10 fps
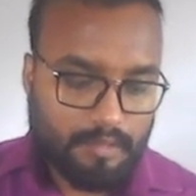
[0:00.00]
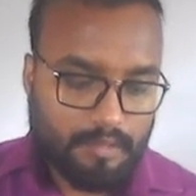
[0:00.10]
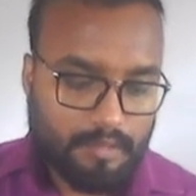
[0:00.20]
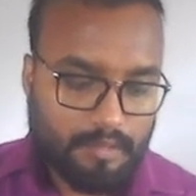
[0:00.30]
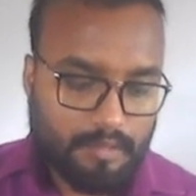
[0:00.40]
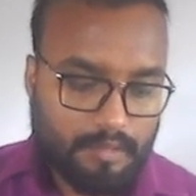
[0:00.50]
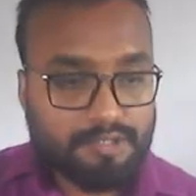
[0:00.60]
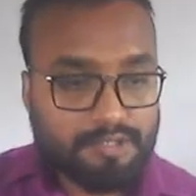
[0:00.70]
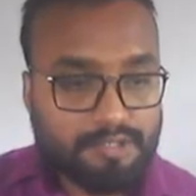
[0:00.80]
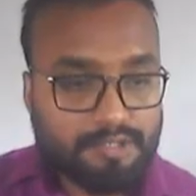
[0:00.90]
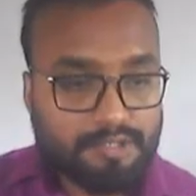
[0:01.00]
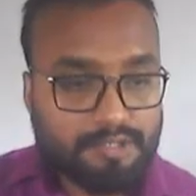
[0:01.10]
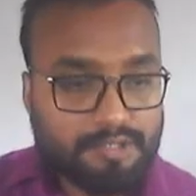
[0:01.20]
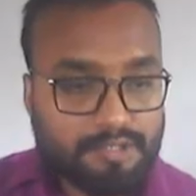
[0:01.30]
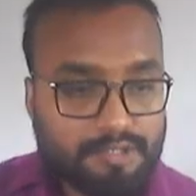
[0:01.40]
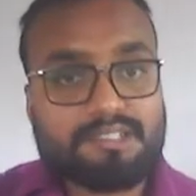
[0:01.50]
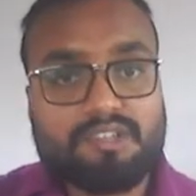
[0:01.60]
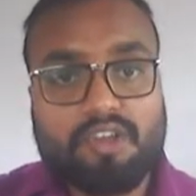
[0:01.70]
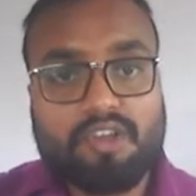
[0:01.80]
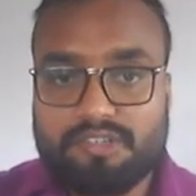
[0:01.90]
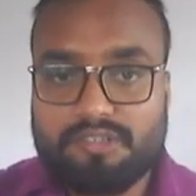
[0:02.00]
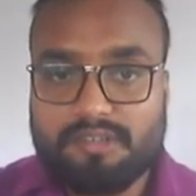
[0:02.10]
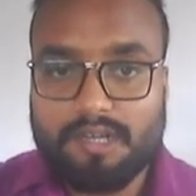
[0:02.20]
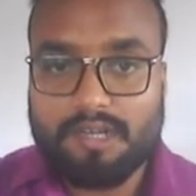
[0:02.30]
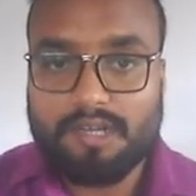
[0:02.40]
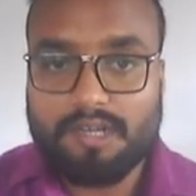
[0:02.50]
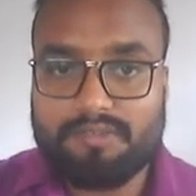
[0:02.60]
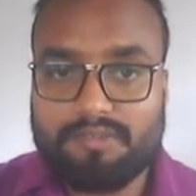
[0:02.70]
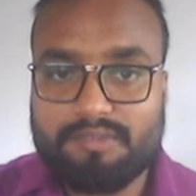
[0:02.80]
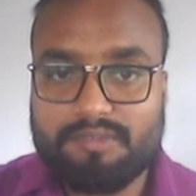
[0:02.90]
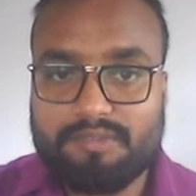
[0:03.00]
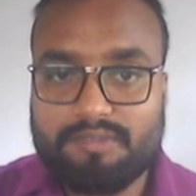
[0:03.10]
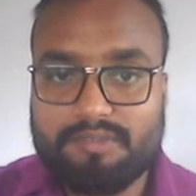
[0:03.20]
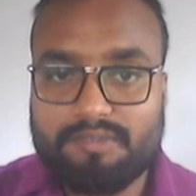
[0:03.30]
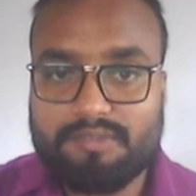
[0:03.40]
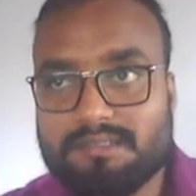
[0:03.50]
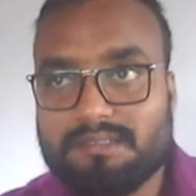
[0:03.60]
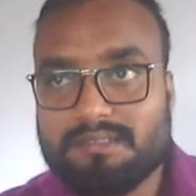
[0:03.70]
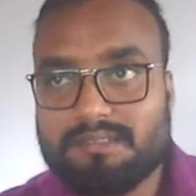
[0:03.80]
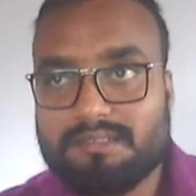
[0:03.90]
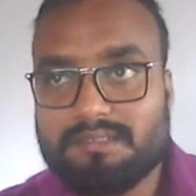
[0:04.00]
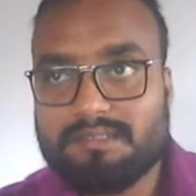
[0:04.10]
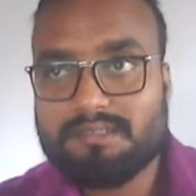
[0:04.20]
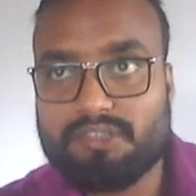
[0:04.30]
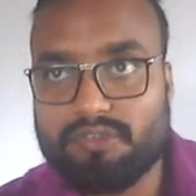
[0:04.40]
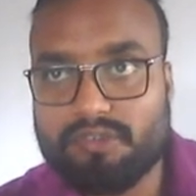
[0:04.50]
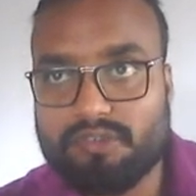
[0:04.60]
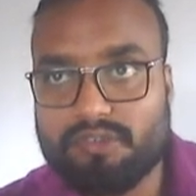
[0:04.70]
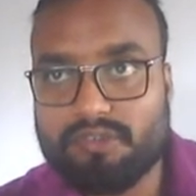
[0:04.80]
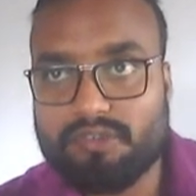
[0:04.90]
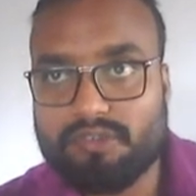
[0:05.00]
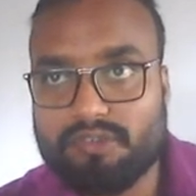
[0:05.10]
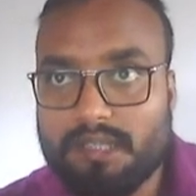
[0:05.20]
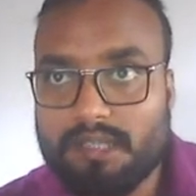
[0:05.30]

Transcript: And it does not, another feature of this continuous tense is,